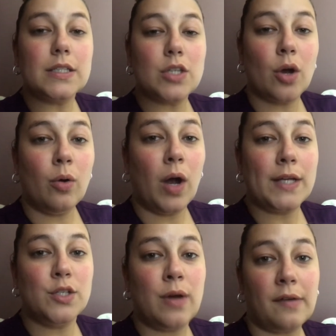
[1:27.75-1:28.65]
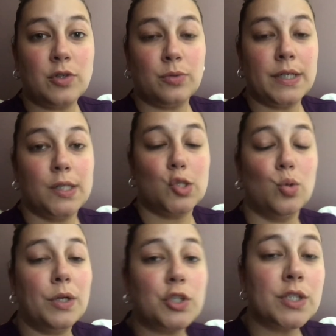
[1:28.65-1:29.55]
So I do have to read
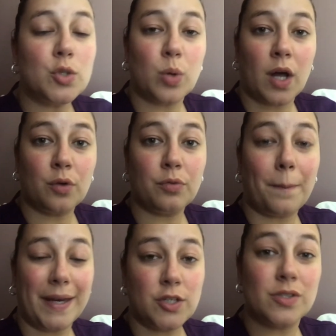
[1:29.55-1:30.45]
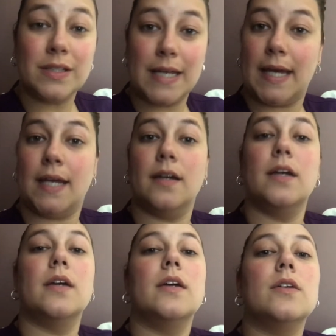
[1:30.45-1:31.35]
212 pages a day
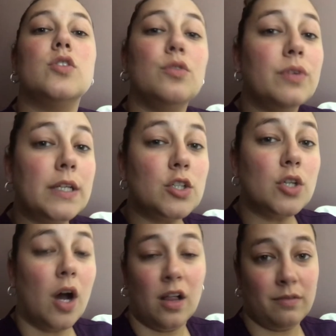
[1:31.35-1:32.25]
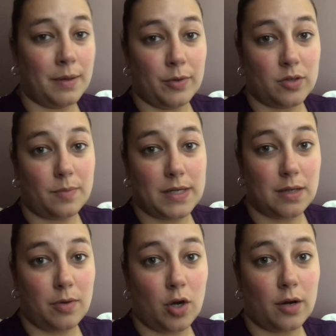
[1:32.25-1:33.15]
to finish all of my books on my
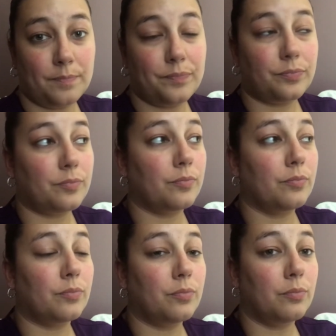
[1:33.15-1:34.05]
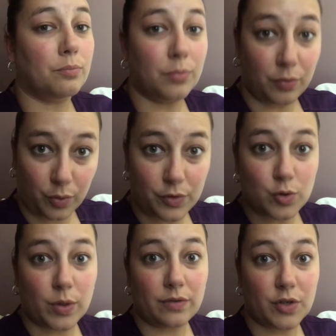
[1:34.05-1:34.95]
TBR before the
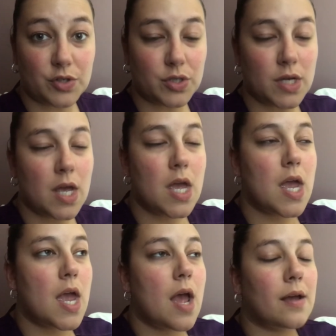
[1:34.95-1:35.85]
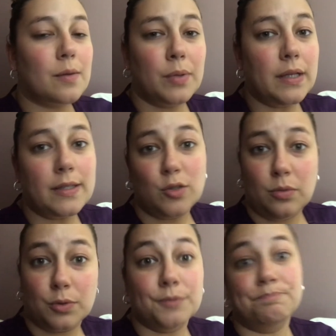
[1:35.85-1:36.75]
21st. Completely
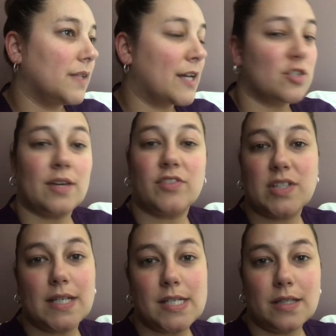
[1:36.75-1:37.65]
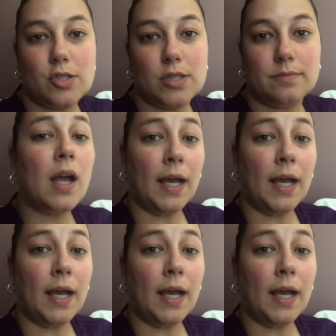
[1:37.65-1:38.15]
doable. I just have to stay diligent.